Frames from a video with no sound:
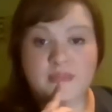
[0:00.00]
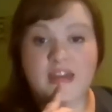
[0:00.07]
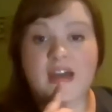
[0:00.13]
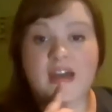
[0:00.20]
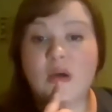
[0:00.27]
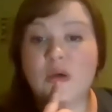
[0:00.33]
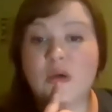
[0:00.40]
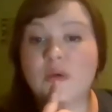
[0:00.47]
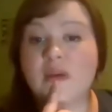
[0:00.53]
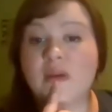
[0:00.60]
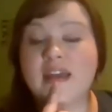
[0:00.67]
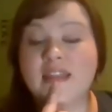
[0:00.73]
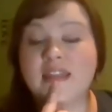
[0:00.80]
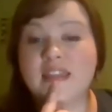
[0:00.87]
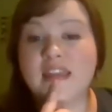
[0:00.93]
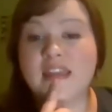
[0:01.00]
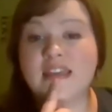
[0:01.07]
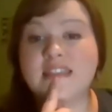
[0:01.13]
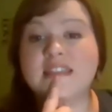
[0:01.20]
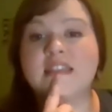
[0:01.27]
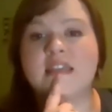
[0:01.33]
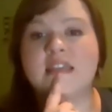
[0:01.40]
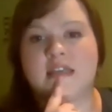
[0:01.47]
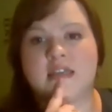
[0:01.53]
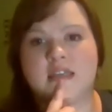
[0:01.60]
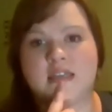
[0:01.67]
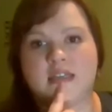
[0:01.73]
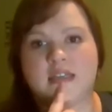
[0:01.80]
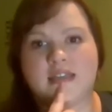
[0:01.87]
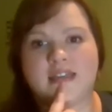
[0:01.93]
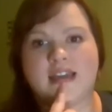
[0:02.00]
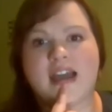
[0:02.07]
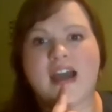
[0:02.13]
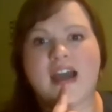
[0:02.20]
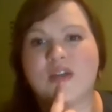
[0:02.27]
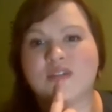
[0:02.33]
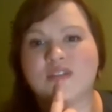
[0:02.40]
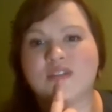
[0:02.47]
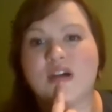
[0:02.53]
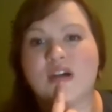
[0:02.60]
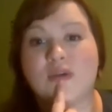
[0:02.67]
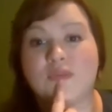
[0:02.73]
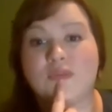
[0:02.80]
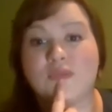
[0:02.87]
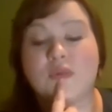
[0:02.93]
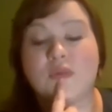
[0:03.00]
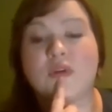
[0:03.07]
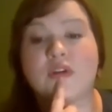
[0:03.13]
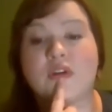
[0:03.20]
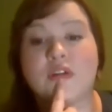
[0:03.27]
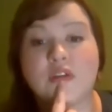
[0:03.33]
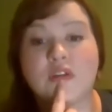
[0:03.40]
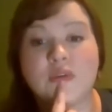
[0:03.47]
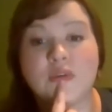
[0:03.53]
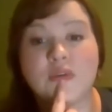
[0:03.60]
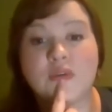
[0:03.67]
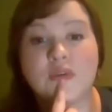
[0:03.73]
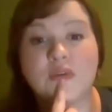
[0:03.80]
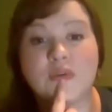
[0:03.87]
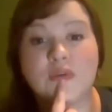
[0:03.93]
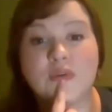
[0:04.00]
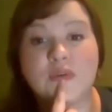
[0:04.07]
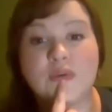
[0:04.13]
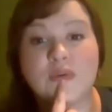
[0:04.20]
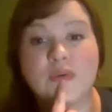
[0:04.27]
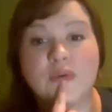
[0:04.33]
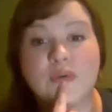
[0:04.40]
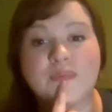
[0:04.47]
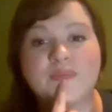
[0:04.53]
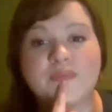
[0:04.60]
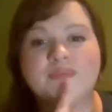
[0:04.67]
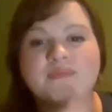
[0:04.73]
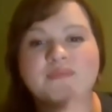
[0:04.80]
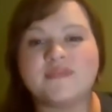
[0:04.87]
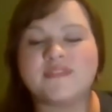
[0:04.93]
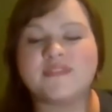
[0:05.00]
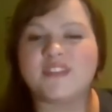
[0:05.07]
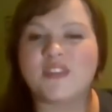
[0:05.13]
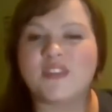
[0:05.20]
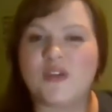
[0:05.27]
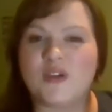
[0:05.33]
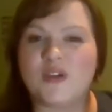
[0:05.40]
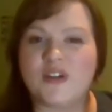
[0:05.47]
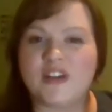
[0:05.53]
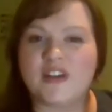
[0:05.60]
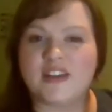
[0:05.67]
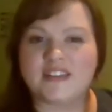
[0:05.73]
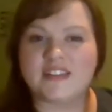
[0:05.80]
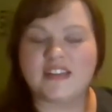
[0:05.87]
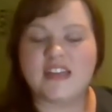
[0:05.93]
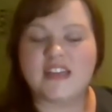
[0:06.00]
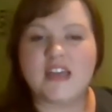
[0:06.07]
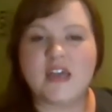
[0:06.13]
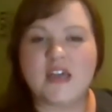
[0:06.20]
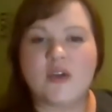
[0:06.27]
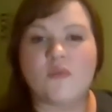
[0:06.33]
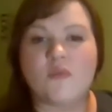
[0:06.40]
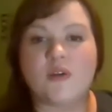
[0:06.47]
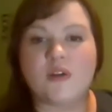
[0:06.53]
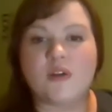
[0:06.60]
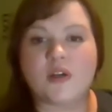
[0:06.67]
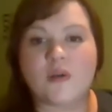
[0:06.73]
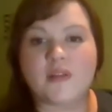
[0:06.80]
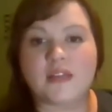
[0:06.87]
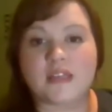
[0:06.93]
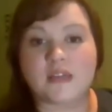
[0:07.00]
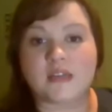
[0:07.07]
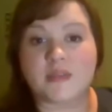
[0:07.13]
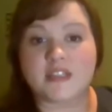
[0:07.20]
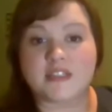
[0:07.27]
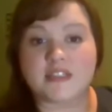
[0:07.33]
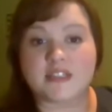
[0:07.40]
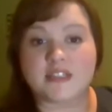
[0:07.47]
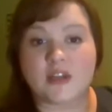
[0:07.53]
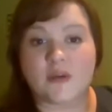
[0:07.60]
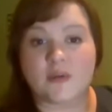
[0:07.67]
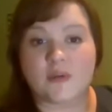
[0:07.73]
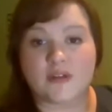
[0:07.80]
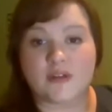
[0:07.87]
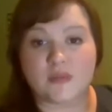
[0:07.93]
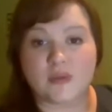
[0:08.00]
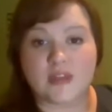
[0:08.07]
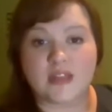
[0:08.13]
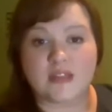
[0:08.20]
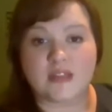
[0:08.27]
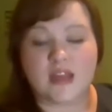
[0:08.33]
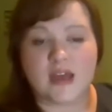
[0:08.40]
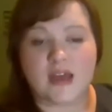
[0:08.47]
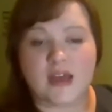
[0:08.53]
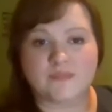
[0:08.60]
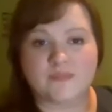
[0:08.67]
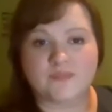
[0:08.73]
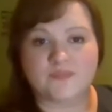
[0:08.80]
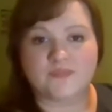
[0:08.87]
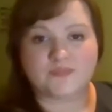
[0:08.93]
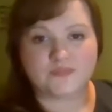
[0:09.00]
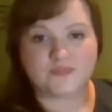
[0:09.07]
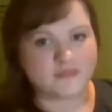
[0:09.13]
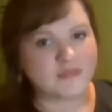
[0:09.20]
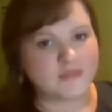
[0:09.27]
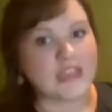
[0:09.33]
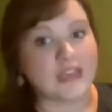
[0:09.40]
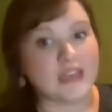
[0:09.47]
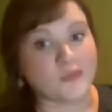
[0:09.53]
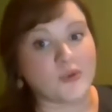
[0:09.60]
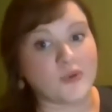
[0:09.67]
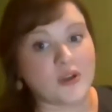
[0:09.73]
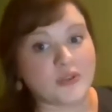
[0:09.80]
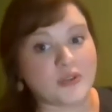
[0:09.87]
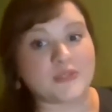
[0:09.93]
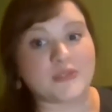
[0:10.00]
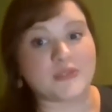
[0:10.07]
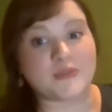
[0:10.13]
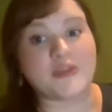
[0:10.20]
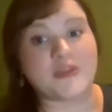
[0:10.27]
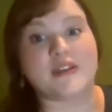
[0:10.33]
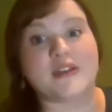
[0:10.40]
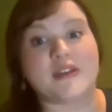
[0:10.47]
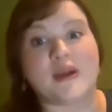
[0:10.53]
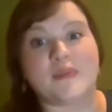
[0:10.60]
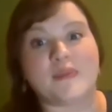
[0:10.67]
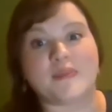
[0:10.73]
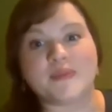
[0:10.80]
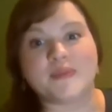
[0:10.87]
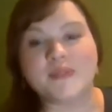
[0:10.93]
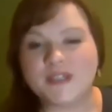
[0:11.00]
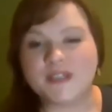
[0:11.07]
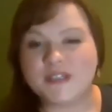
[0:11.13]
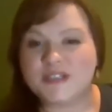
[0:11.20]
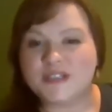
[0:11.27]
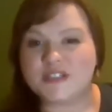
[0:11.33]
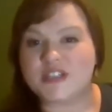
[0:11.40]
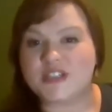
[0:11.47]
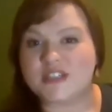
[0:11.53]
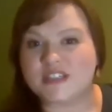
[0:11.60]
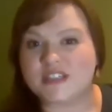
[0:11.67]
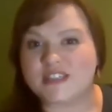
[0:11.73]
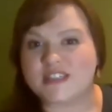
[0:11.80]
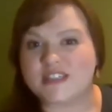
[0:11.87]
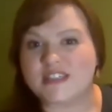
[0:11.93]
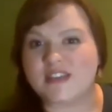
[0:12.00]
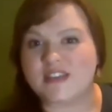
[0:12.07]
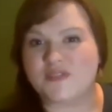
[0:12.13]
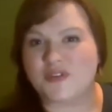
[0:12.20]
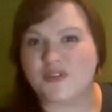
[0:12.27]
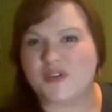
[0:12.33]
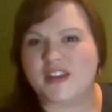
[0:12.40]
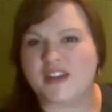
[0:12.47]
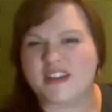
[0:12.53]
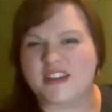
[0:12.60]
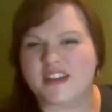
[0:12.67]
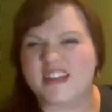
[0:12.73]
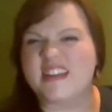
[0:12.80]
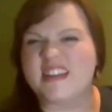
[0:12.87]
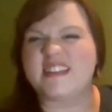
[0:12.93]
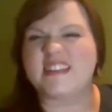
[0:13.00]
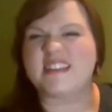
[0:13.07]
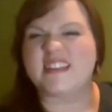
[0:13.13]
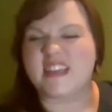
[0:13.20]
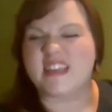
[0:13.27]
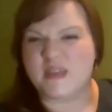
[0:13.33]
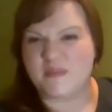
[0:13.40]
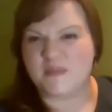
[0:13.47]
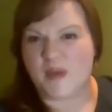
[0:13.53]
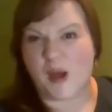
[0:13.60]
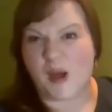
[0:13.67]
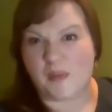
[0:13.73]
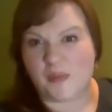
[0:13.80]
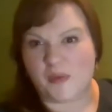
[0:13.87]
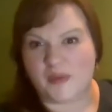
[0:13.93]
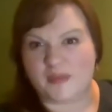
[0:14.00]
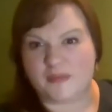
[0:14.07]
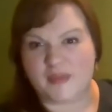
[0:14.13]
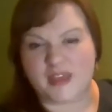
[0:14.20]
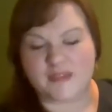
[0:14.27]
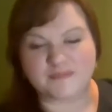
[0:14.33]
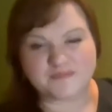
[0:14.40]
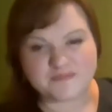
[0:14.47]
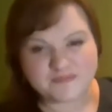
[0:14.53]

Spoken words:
how great things he hath done for you. Good. We'll go a little bit slower if you need that, and we'll also speed it up just to see if you can keep up with me.